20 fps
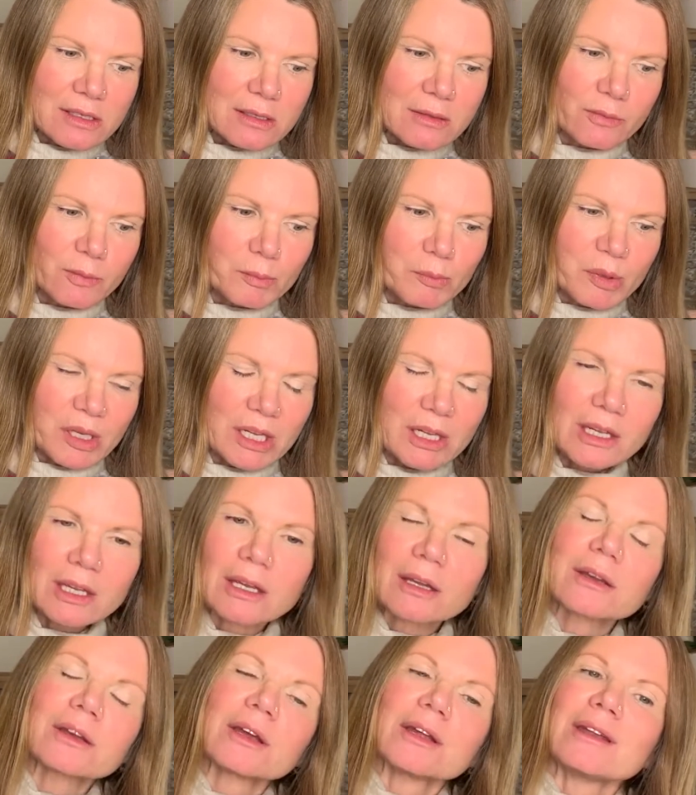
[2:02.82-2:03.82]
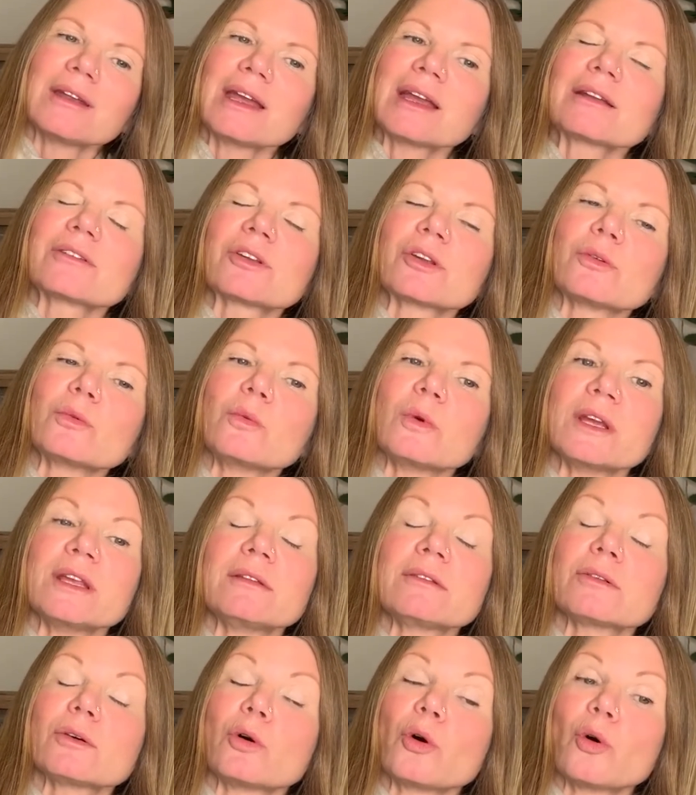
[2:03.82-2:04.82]
of being connected
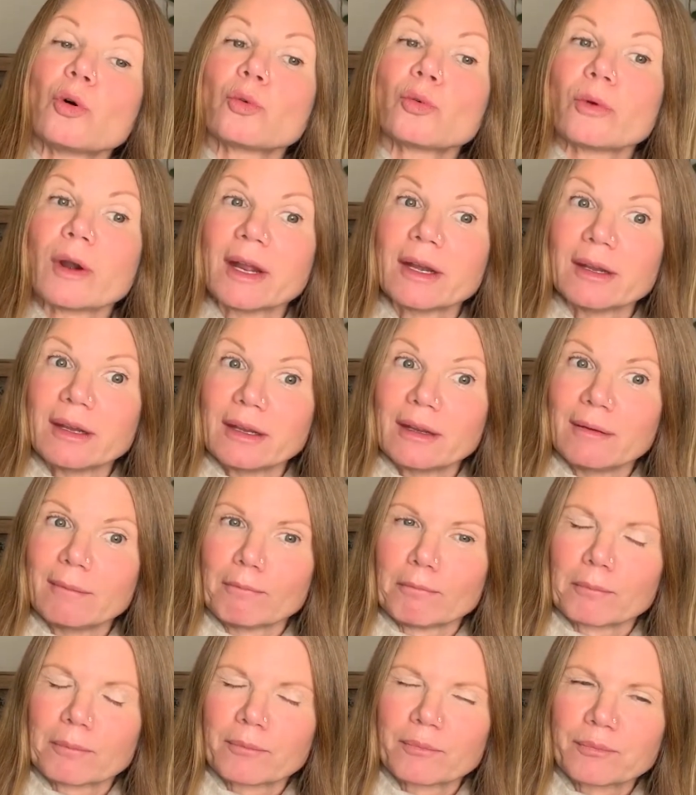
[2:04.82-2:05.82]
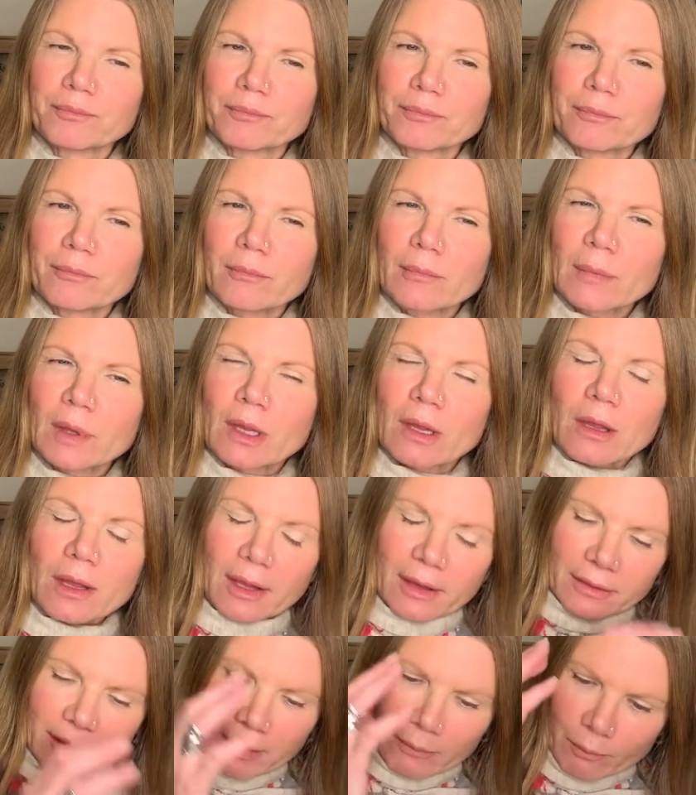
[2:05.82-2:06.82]
with already.
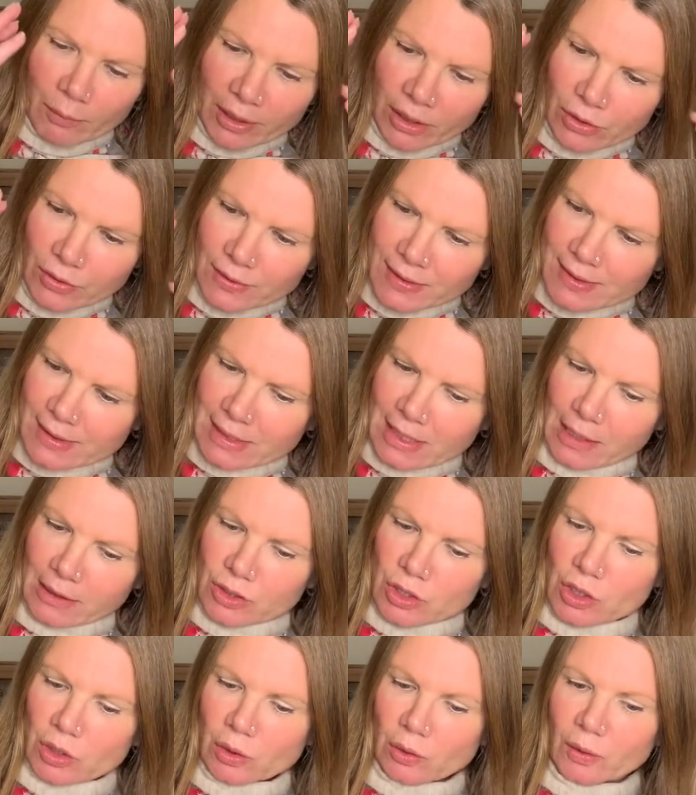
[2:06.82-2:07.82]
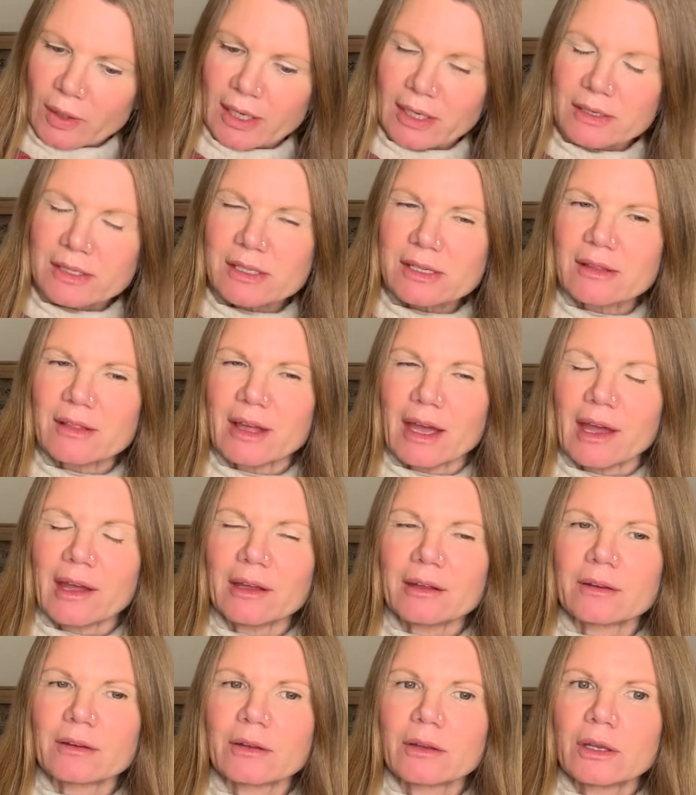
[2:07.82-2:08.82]
And then when you start to look into that,
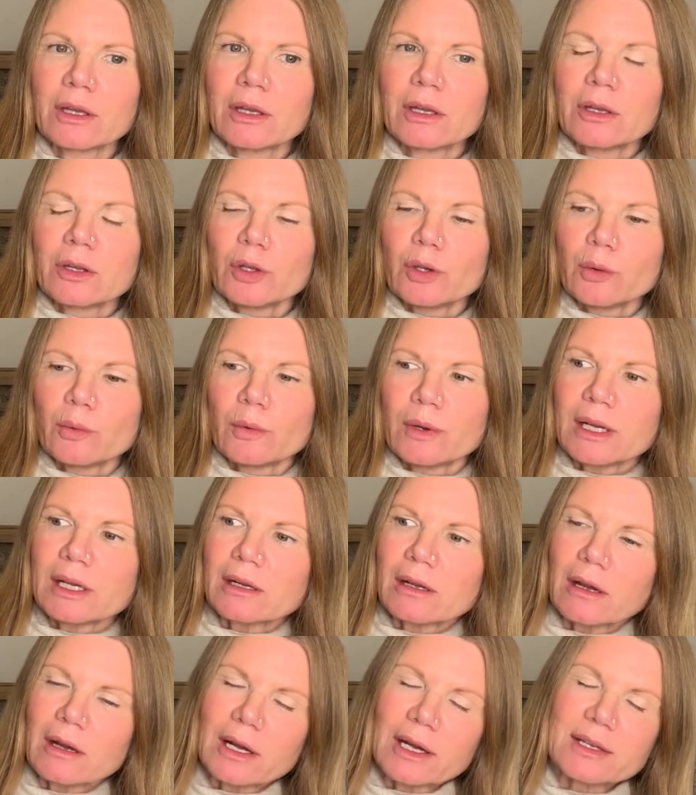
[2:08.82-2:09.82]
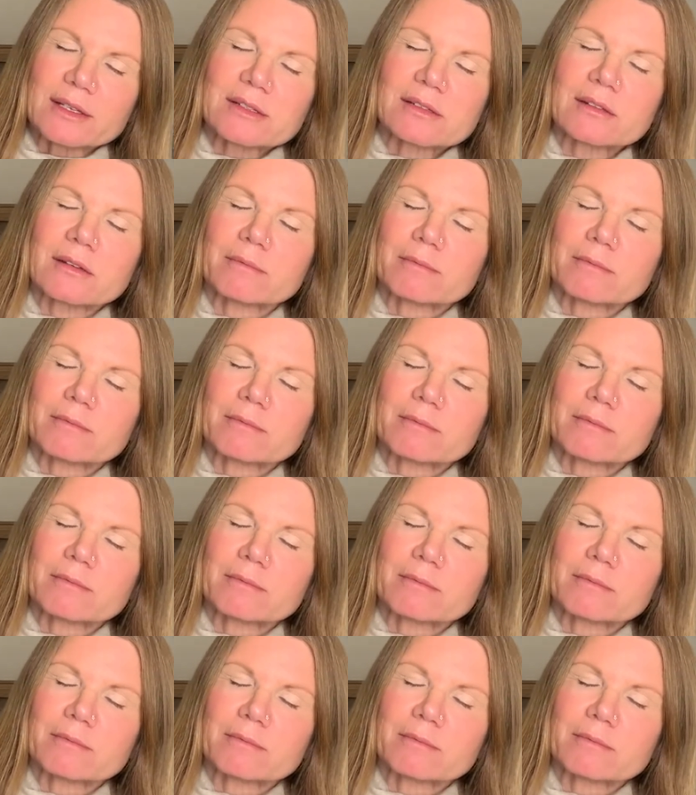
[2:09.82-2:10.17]
you realize,